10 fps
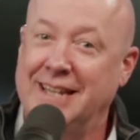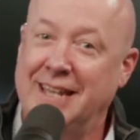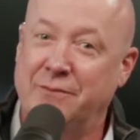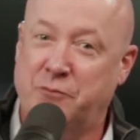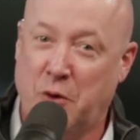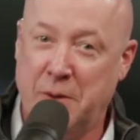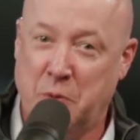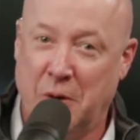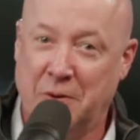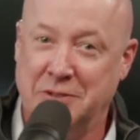in freight
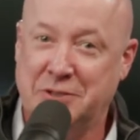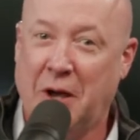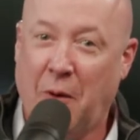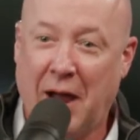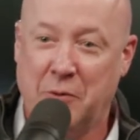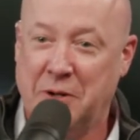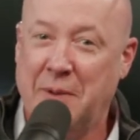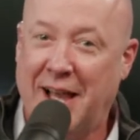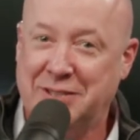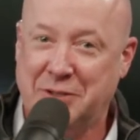brokerage. So I would
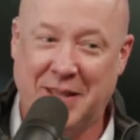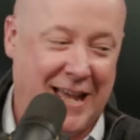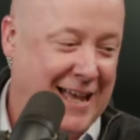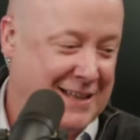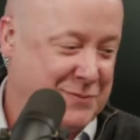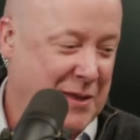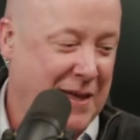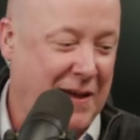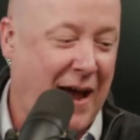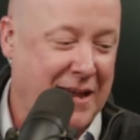imagine that
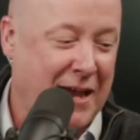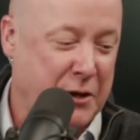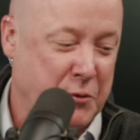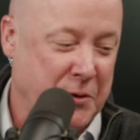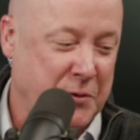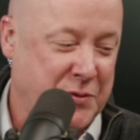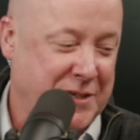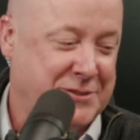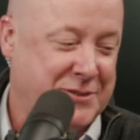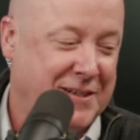that I, I agree with
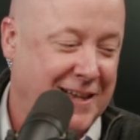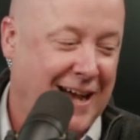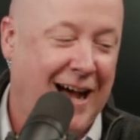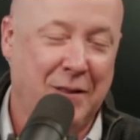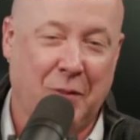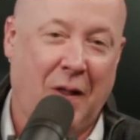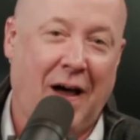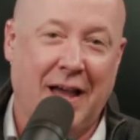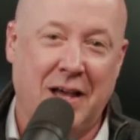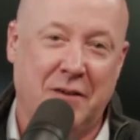this. A
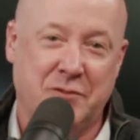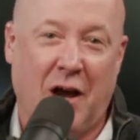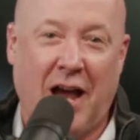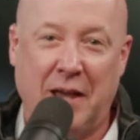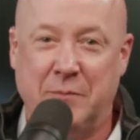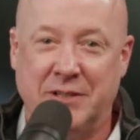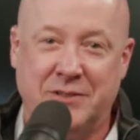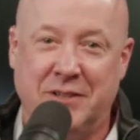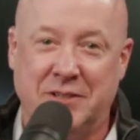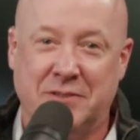lot of time
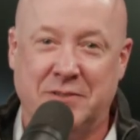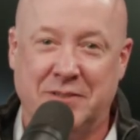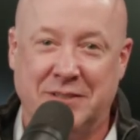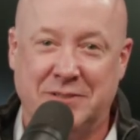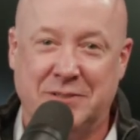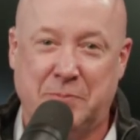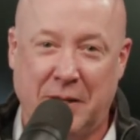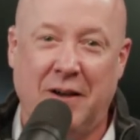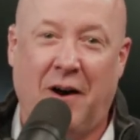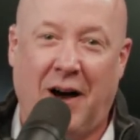is is is
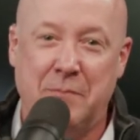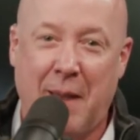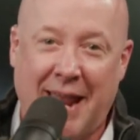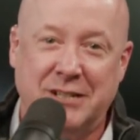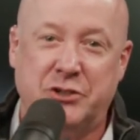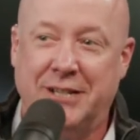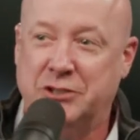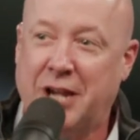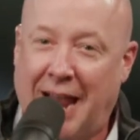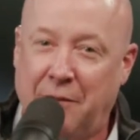spent on managing
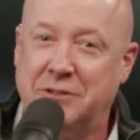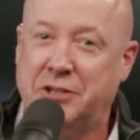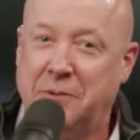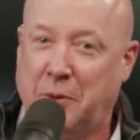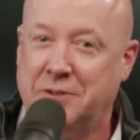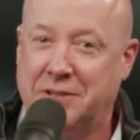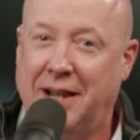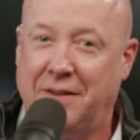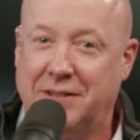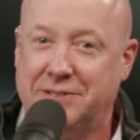challenging
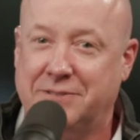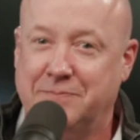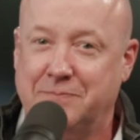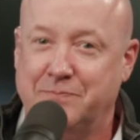personalities.